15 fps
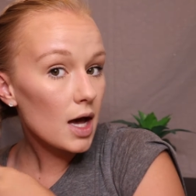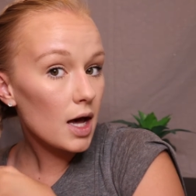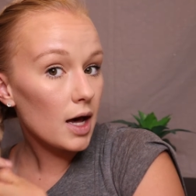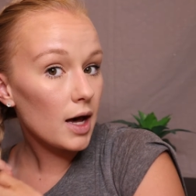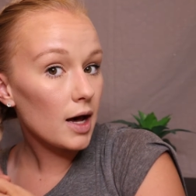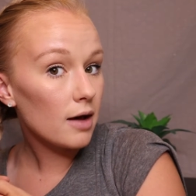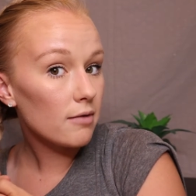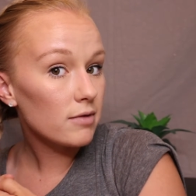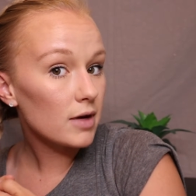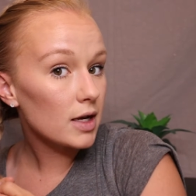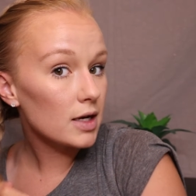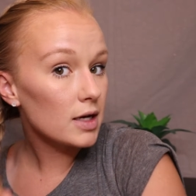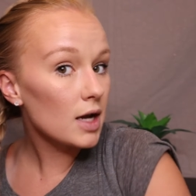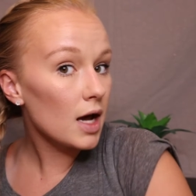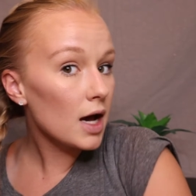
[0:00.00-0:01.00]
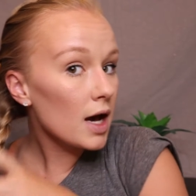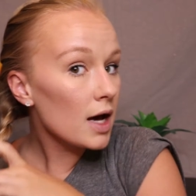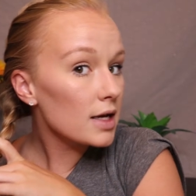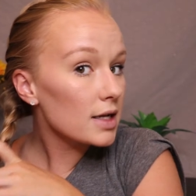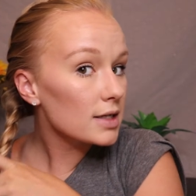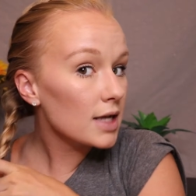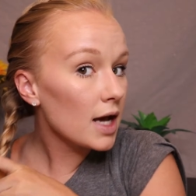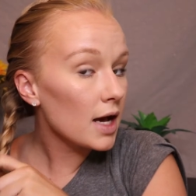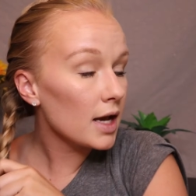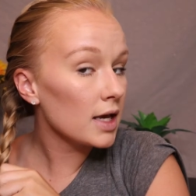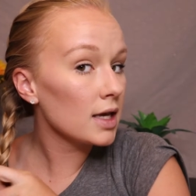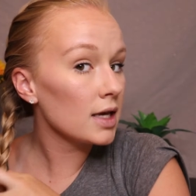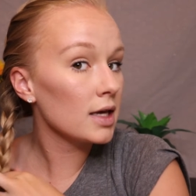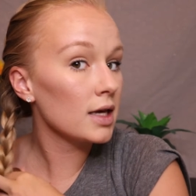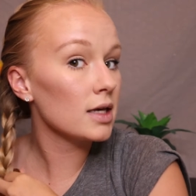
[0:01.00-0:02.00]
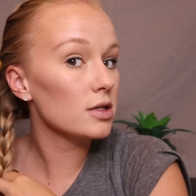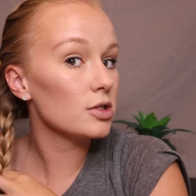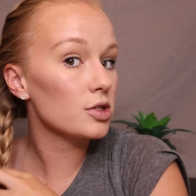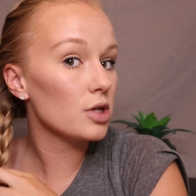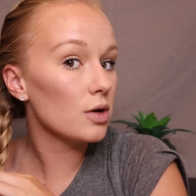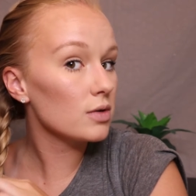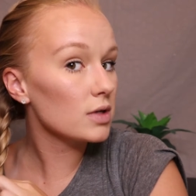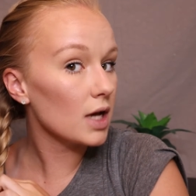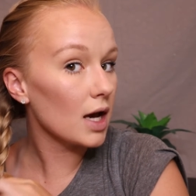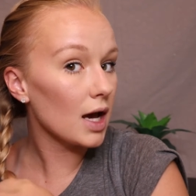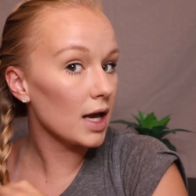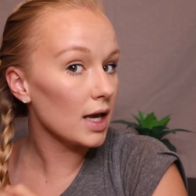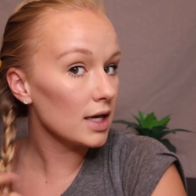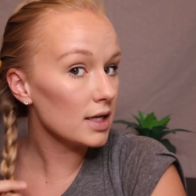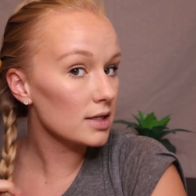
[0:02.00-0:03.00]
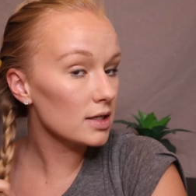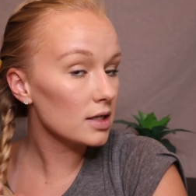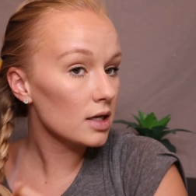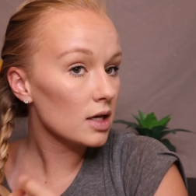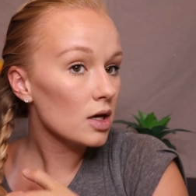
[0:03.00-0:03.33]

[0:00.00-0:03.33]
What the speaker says: of not tying it so tight